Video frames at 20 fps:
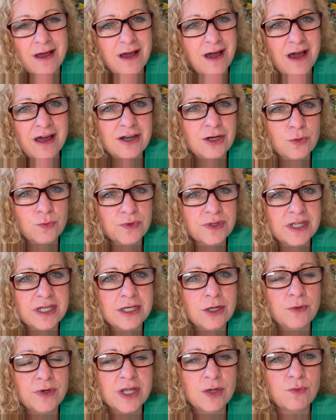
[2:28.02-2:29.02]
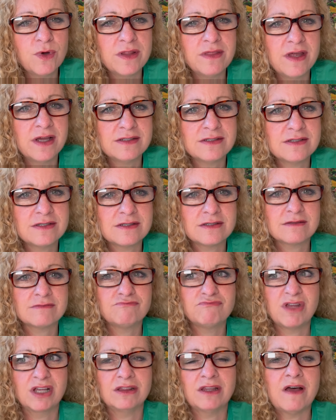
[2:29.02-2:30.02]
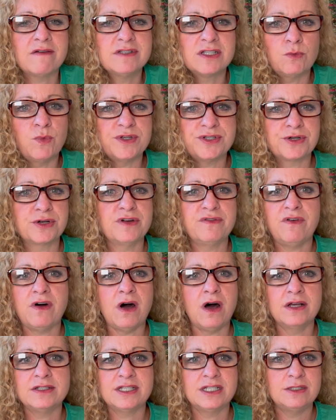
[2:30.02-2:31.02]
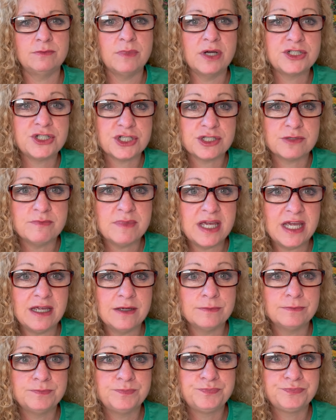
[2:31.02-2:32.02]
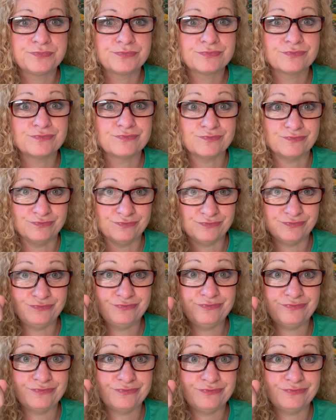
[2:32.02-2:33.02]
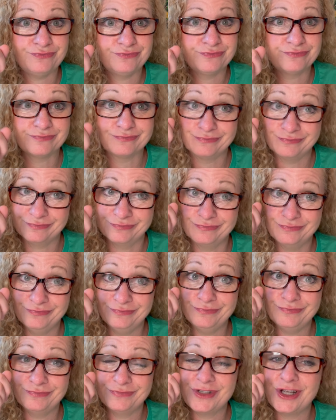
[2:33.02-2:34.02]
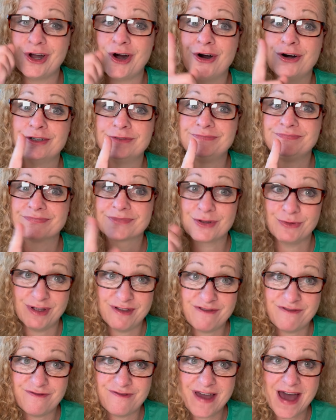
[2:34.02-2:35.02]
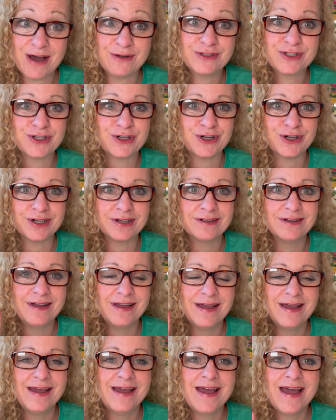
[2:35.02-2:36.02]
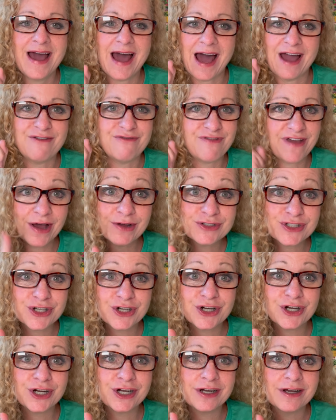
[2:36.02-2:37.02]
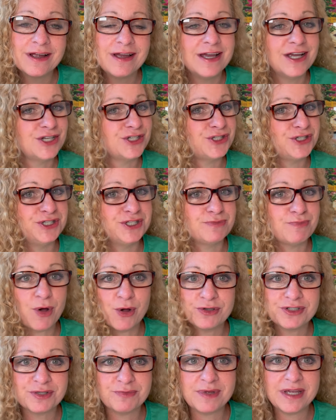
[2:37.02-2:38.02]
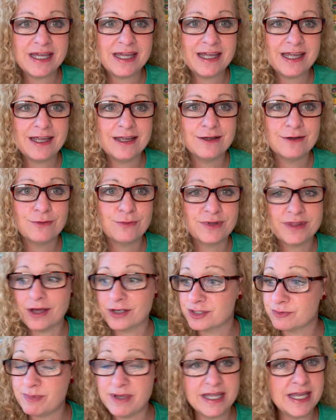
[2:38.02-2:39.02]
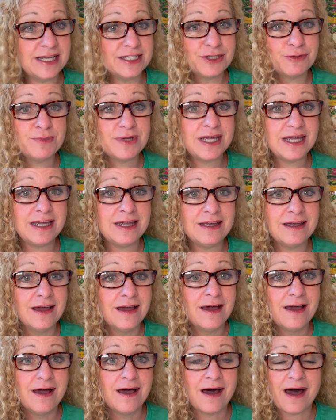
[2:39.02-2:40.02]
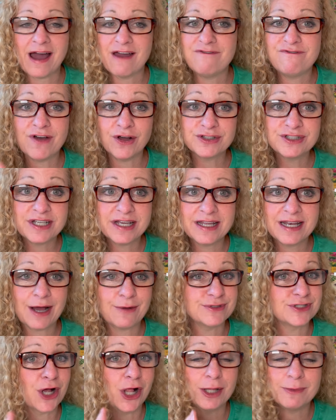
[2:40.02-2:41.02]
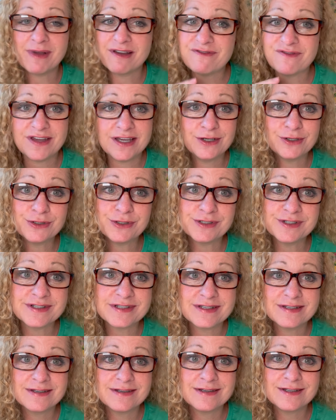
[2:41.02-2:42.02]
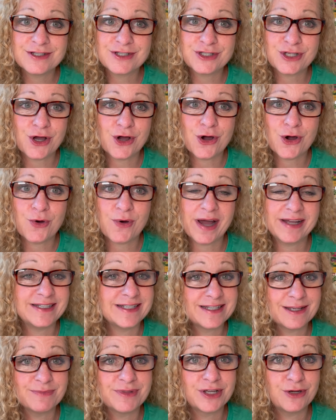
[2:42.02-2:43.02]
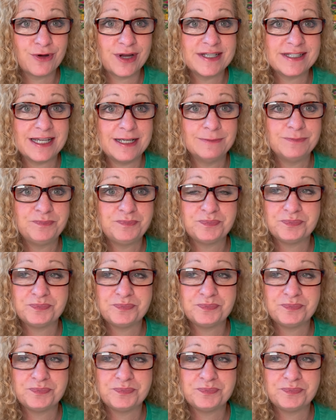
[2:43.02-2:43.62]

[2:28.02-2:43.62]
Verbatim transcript: I don't really know anyone that's that loves The Wizard of Oz as much as me. Mm -hmm. Mm-hmm, y'all, we found her. I found her. She spoke to me without speaking to me. I felt it. I was all in my feels. So I did something crazy.